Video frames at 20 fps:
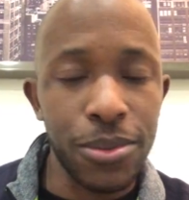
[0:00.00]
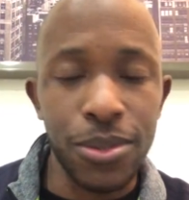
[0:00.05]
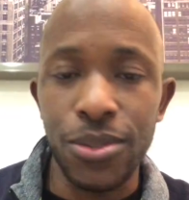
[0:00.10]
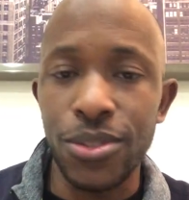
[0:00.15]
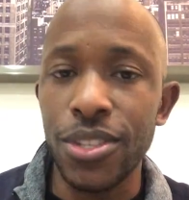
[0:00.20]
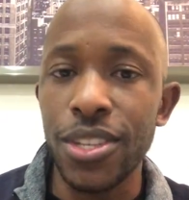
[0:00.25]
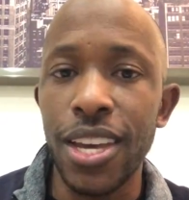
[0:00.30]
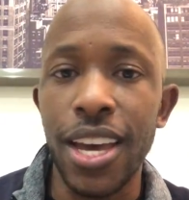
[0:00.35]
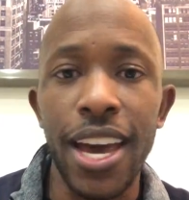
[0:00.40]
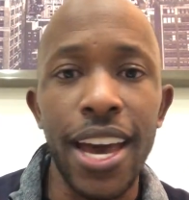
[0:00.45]
So
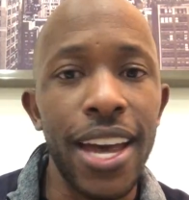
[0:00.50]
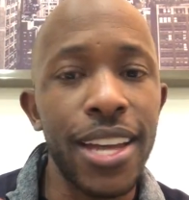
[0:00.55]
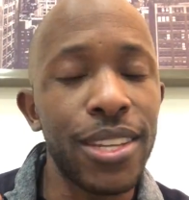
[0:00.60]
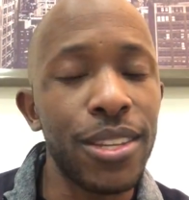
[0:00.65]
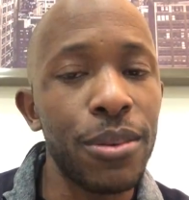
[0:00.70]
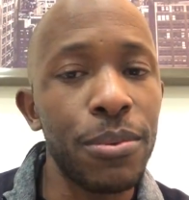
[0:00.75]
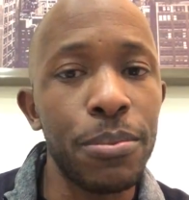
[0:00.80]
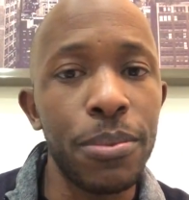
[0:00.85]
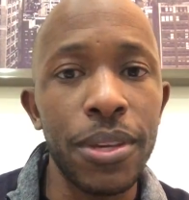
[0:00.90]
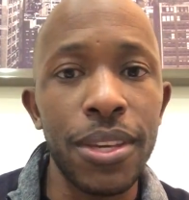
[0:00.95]
she had
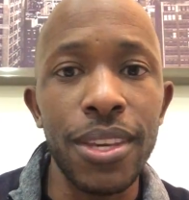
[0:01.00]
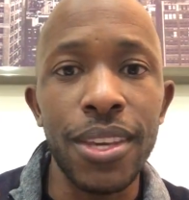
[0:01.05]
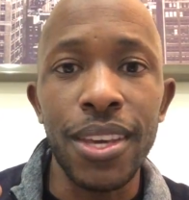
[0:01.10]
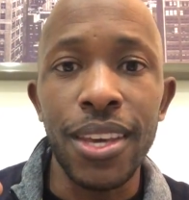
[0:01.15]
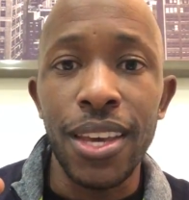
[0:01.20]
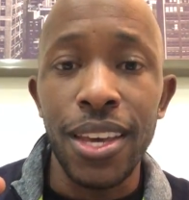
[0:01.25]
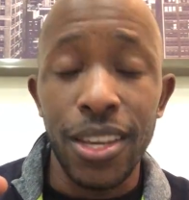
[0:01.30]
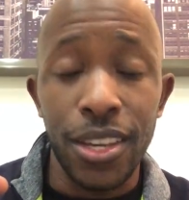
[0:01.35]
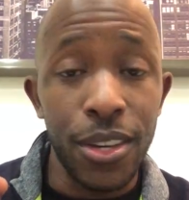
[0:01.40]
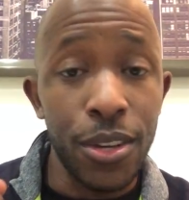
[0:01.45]
to be,
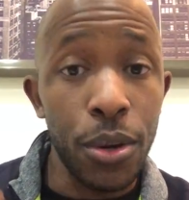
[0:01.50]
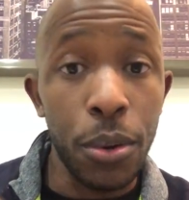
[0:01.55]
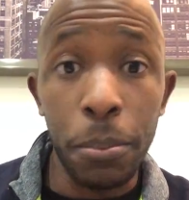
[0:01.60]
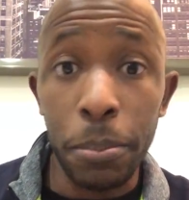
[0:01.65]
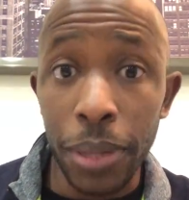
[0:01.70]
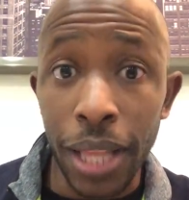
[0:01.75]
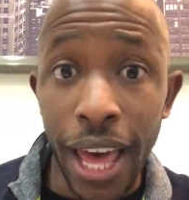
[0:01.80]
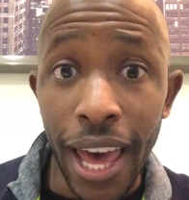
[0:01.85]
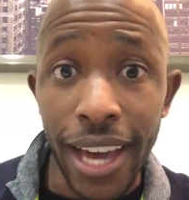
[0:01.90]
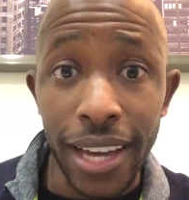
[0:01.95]

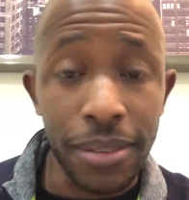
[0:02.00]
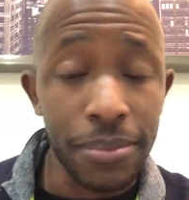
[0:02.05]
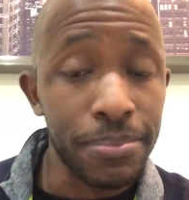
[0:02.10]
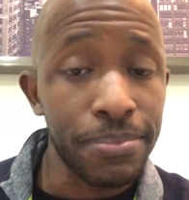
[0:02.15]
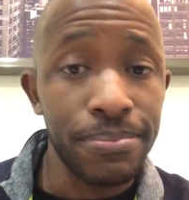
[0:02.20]
black.